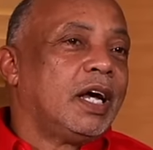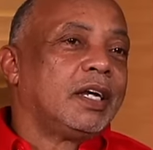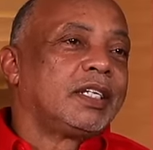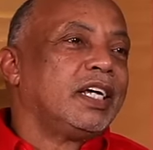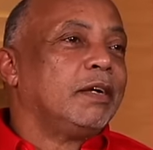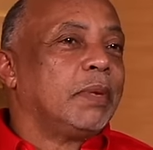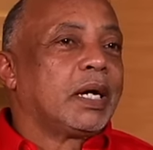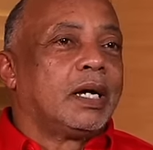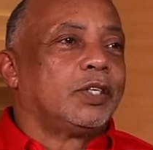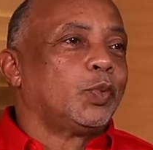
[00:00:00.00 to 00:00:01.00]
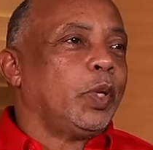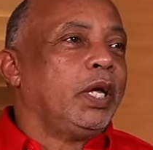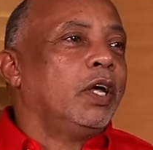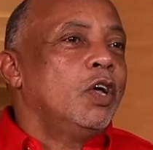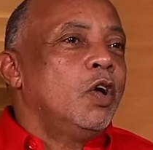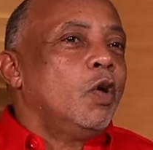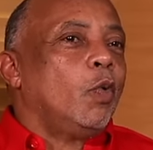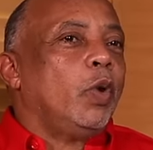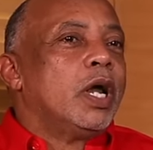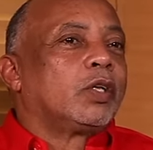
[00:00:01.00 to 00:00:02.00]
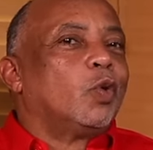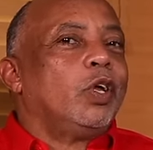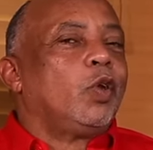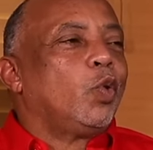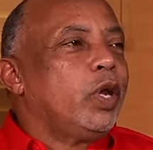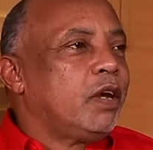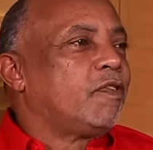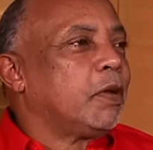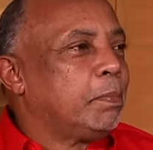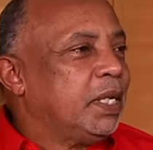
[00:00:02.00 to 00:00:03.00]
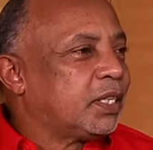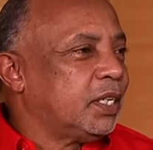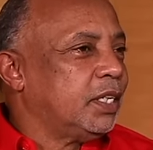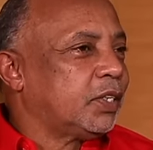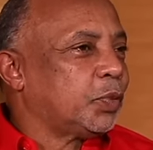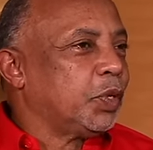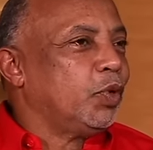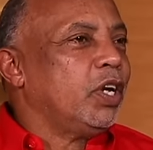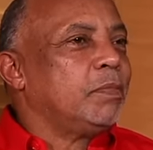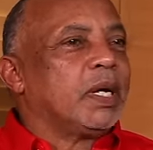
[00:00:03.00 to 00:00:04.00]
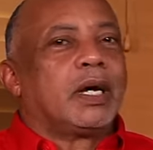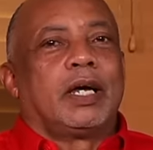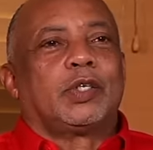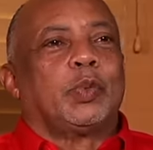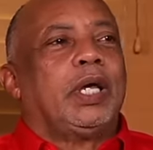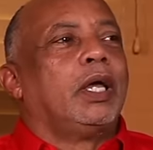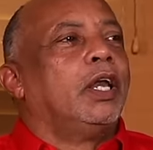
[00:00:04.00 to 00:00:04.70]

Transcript: of the thing, because we're not only doing it for the business, we're doing it because we